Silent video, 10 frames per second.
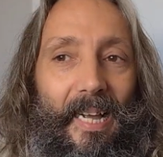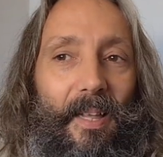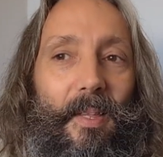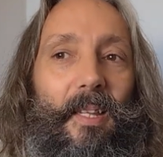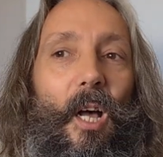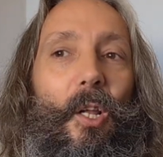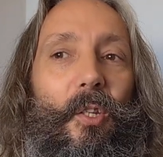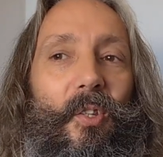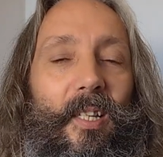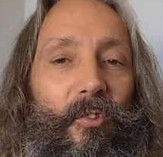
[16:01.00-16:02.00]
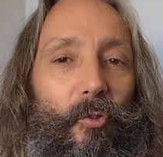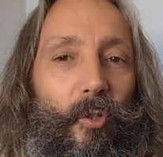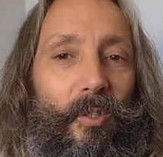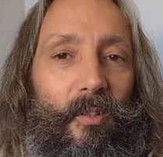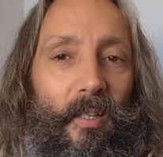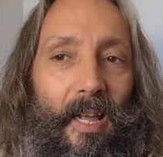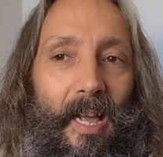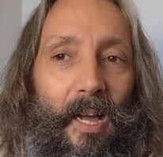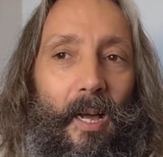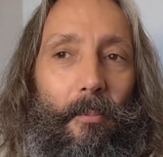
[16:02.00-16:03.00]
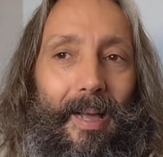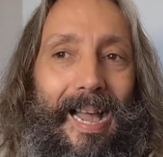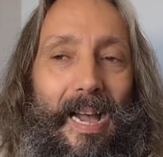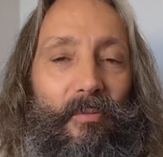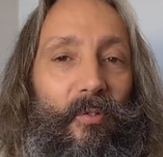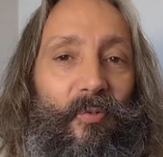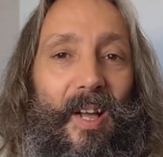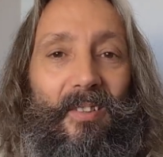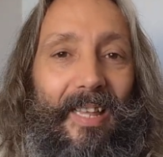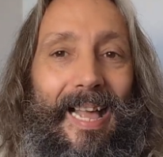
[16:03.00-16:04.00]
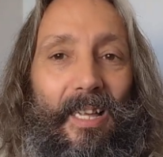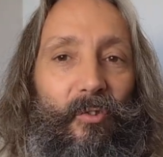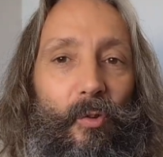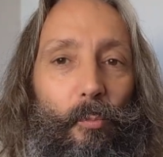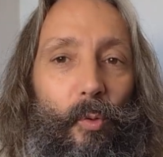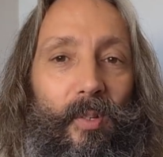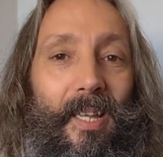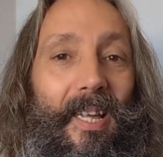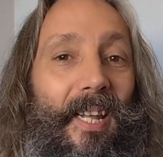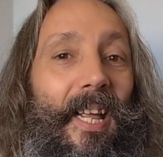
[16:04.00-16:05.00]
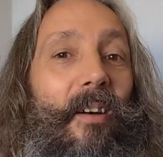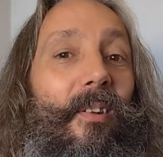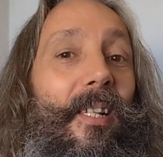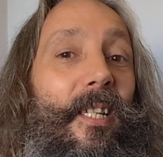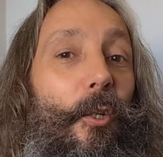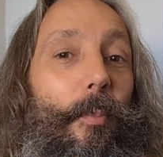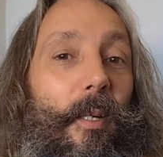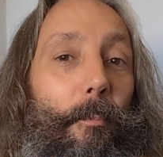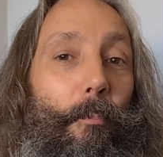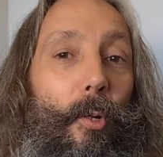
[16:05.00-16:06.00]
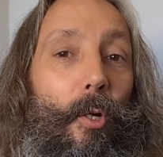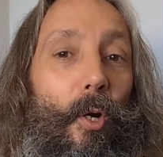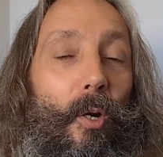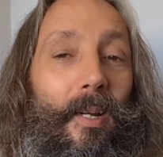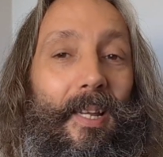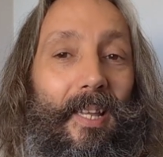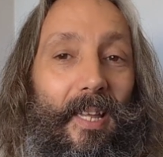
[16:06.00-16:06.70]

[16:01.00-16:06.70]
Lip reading: And then other things, you can have fast action moving and have a little bit of blur